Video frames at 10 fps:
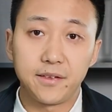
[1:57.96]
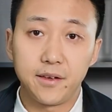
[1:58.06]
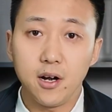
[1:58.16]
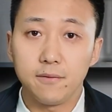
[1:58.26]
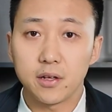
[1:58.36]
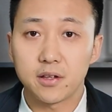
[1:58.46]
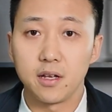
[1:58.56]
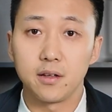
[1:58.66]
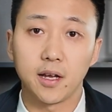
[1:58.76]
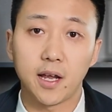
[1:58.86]
idea of
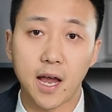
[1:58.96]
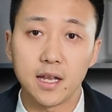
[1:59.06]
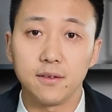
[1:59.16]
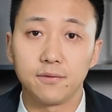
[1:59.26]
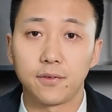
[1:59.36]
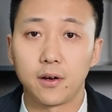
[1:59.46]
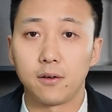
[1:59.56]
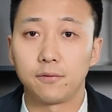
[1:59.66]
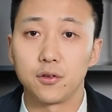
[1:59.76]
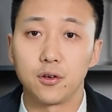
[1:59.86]
attending Canton Fair for